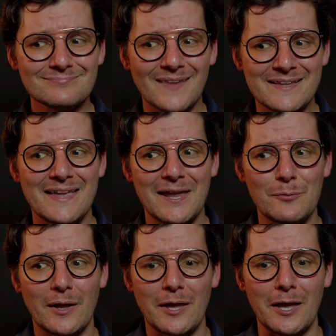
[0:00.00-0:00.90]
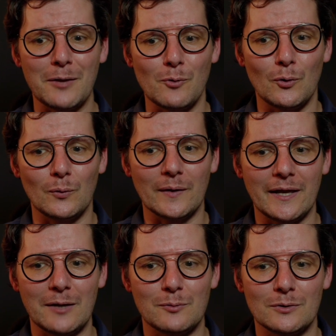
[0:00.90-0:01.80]
it
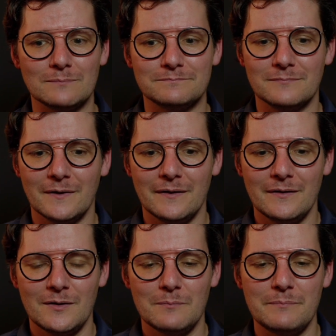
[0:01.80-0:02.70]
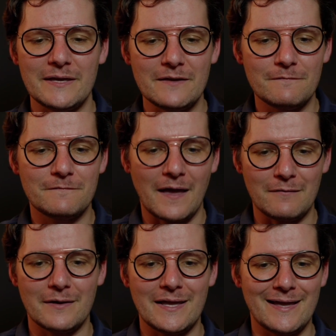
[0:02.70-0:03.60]
will be
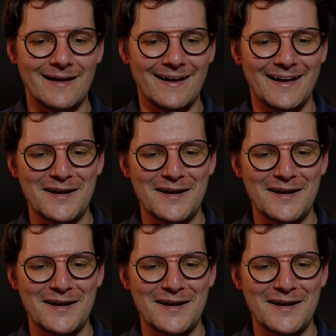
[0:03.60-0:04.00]
very